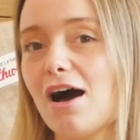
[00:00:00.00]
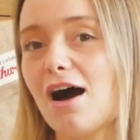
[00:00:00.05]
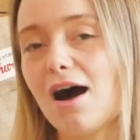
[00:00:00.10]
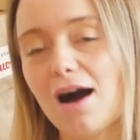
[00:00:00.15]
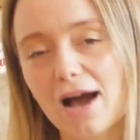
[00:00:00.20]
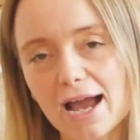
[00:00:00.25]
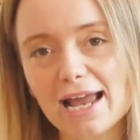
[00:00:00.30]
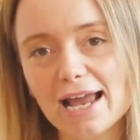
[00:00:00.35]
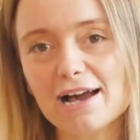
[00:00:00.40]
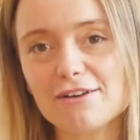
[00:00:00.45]

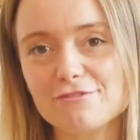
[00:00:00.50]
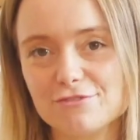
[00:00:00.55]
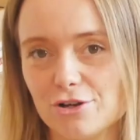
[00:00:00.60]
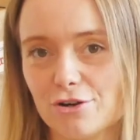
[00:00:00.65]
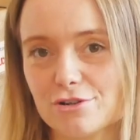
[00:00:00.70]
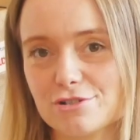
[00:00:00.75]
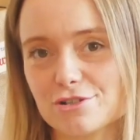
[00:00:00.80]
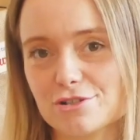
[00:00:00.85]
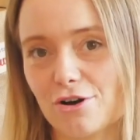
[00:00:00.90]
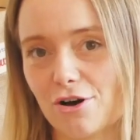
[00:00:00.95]
I have
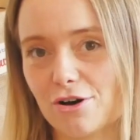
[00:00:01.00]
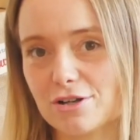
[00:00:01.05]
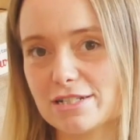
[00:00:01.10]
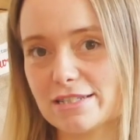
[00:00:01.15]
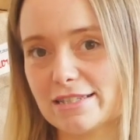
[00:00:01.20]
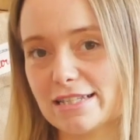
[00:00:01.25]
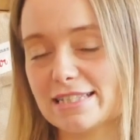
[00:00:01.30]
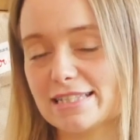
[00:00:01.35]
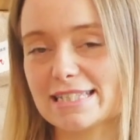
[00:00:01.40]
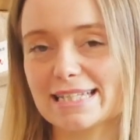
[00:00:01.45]
not
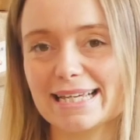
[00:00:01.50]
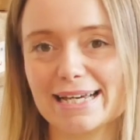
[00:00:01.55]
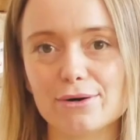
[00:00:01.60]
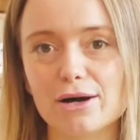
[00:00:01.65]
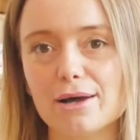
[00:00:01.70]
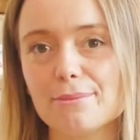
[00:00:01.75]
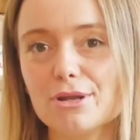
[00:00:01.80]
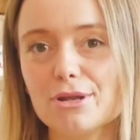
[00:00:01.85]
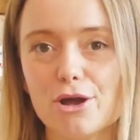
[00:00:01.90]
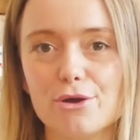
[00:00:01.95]
got this skill.
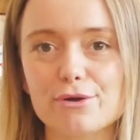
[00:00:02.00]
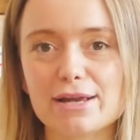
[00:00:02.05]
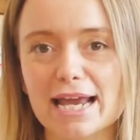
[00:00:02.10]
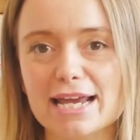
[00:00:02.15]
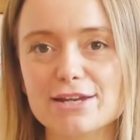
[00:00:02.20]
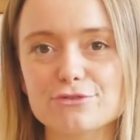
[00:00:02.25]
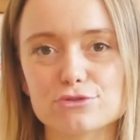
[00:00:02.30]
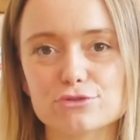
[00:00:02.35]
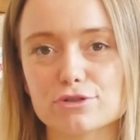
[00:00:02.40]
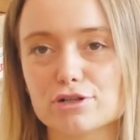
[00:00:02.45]
I'm an
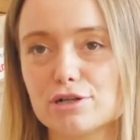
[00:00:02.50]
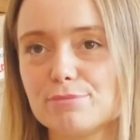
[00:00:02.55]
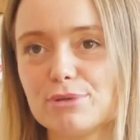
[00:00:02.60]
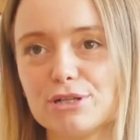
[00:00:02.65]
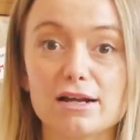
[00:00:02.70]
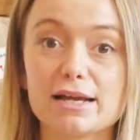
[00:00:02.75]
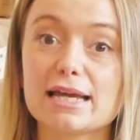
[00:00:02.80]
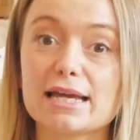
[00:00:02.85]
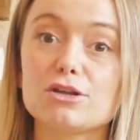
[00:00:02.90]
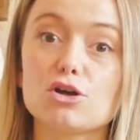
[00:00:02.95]
okay drawer,
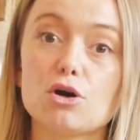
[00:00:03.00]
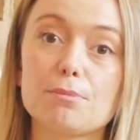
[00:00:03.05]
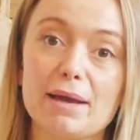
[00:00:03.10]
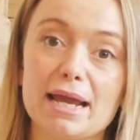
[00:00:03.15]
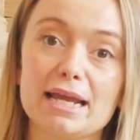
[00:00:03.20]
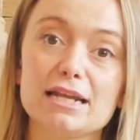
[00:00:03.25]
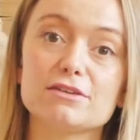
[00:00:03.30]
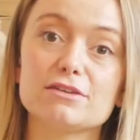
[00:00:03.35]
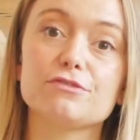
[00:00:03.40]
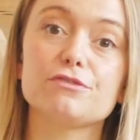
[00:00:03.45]
but I cannot
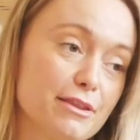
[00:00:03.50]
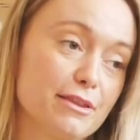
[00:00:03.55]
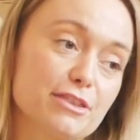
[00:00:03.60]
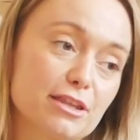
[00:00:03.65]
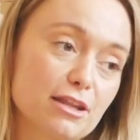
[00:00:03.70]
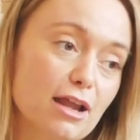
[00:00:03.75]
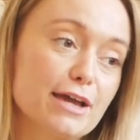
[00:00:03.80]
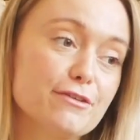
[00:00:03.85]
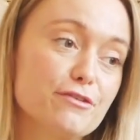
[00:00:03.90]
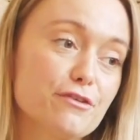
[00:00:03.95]
paint for
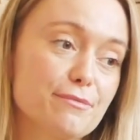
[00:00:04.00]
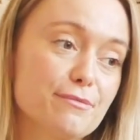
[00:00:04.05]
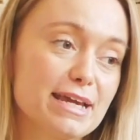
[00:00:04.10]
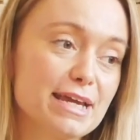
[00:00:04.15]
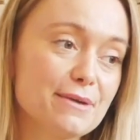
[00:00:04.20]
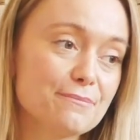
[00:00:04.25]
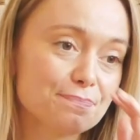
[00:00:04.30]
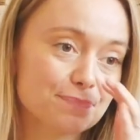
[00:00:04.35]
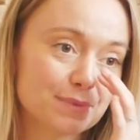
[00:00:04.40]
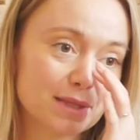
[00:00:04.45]
the life of
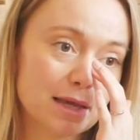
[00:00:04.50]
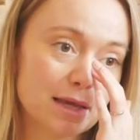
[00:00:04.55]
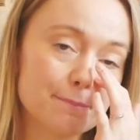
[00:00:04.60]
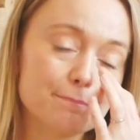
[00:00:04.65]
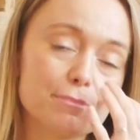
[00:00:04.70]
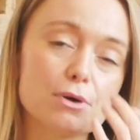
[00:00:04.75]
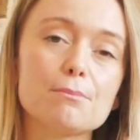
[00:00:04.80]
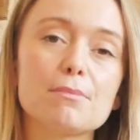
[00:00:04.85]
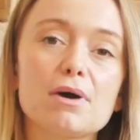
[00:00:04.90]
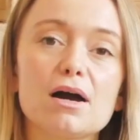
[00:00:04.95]
me.
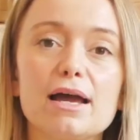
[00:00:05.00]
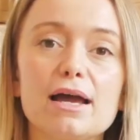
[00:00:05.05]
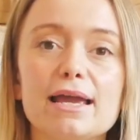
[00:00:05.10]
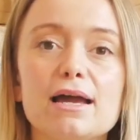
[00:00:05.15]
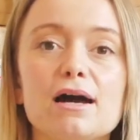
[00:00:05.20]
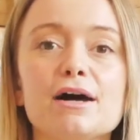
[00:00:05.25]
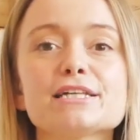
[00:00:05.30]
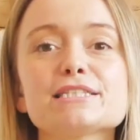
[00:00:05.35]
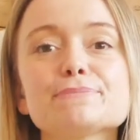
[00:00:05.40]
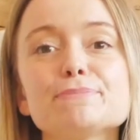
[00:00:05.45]
But my
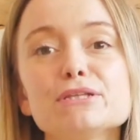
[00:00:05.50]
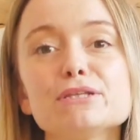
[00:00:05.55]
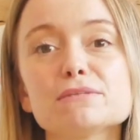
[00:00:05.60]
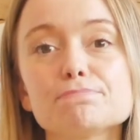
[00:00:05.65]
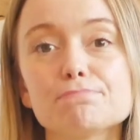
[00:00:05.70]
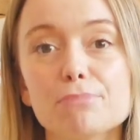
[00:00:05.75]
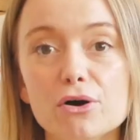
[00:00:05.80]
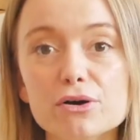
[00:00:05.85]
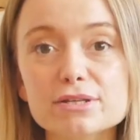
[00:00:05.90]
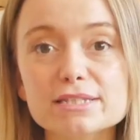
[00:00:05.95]
husband's
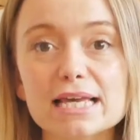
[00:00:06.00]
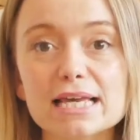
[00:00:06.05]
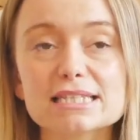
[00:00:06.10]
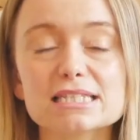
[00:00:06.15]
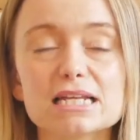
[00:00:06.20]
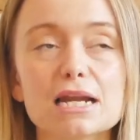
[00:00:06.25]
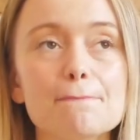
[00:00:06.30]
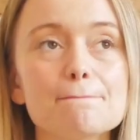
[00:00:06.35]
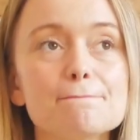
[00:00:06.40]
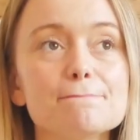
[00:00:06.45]
boss
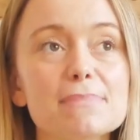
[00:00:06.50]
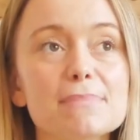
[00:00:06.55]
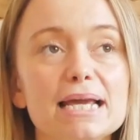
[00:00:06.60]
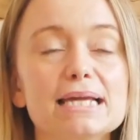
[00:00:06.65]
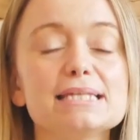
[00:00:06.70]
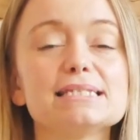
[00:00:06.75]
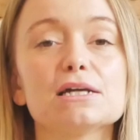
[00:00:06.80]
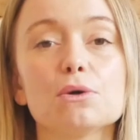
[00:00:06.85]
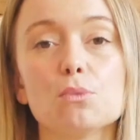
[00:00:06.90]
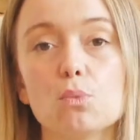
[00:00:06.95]
is an
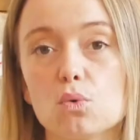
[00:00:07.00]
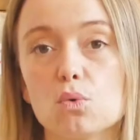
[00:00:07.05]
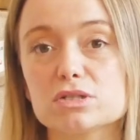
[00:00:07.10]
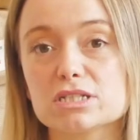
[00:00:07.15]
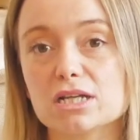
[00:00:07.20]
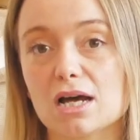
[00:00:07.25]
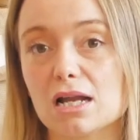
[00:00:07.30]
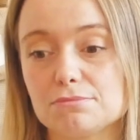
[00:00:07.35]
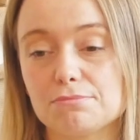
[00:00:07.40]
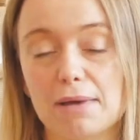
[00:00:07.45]
amazing
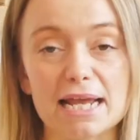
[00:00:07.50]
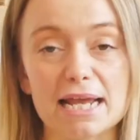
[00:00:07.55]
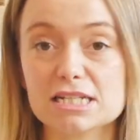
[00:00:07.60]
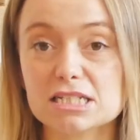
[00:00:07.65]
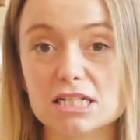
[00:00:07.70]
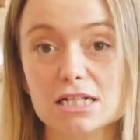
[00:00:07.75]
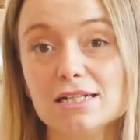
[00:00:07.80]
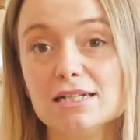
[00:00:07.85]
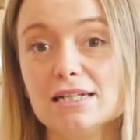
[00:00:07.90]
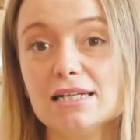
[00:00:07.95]
watercolour
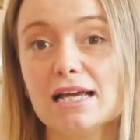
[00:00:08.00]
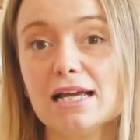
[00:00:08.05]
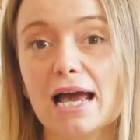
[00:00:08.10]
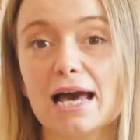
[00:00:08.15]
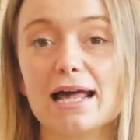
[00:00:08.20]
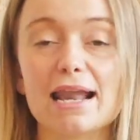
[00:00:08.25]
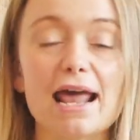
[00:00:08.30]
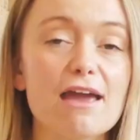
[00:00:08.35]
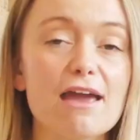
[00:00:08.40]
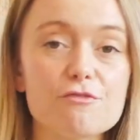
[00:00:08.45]
painter,
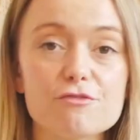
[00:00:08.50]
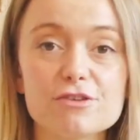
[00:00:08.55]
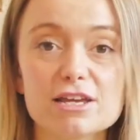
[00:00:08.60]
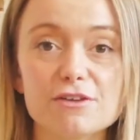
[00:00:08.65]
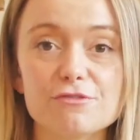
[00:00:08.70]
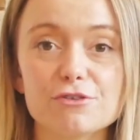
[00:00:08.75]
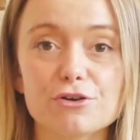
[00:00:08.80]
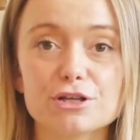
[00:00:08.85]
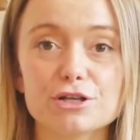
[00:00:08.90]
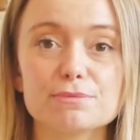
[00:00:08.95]
and every
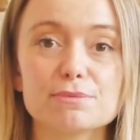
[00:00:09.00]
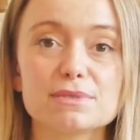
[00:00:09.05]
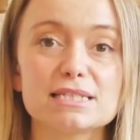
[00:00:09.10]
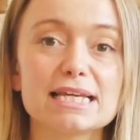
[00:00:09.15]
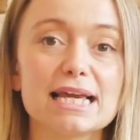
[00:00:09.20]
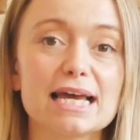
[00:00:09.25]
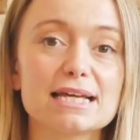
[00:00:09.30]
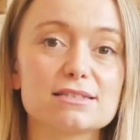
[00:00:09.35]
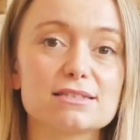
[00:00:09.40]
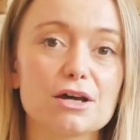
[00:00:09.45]
year for Christmas he
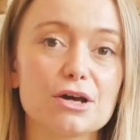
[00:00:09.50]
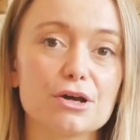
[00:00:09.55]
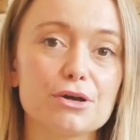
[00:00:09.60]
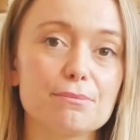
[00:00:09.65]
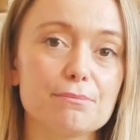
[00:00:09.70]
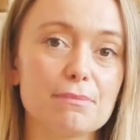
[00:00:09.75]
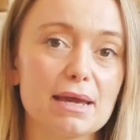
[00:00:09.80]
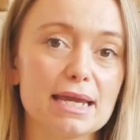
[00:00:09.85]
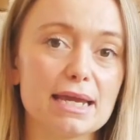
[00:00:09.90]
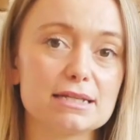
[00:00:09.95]
gets a
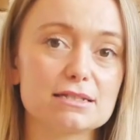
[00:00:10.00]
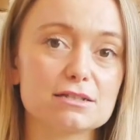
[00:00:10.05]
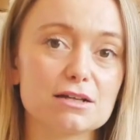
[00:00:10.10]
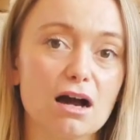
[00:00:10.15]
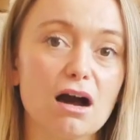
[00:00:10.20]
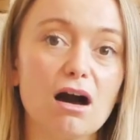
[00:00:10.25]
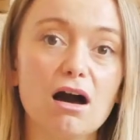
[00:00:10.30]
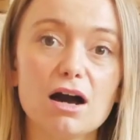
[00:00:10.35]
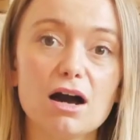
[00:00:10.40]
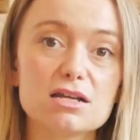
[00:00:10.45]
homemade
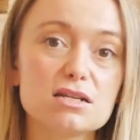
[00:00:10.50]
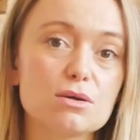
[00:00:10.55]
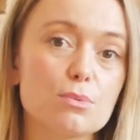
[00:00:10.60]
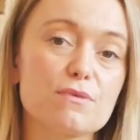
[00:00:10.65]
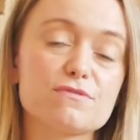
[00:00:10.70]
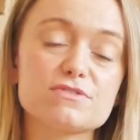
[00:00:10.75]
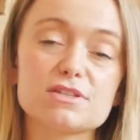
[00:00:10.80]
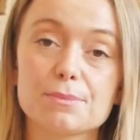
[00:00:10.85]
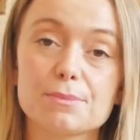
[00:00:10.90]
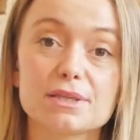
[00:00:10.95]
card
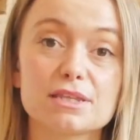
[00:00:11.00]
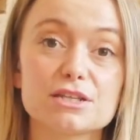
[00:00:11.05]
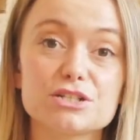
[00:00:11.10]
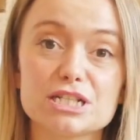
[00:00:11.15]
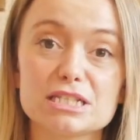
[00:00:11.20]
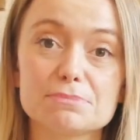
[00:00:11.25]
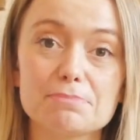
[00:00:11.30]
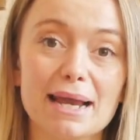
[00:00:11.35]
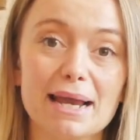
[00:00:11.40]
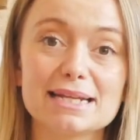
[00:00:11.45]
with something that
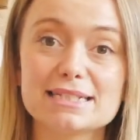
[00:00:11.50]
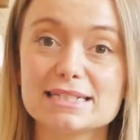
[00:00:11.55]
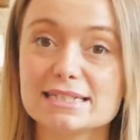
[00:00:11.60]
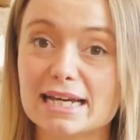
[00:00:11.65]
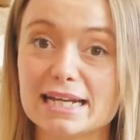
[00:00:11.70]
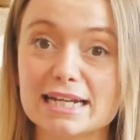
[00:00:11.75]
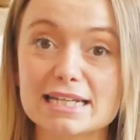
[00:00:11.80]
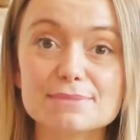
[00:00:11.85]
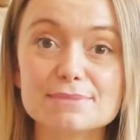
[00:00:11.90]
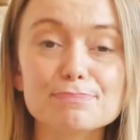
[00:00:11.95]
she's painted,
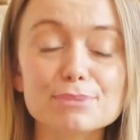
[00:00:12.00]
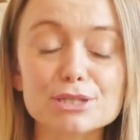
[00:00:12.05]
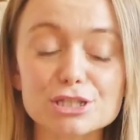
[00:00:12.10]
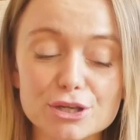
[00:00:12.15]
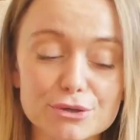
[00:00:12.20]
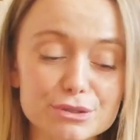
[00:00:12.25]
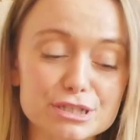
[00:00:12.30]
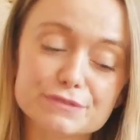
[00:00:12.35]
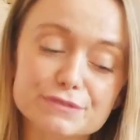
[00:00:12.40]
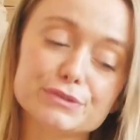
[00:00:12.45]
and it's
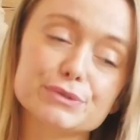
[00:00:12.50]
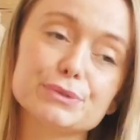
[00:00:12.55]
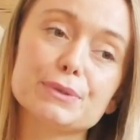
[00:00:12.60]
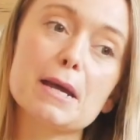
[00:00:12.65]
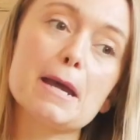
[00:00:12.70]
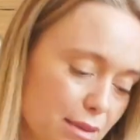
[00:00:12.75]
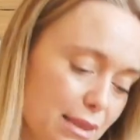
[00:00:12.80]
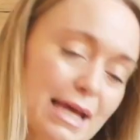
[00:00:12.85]
beautiful.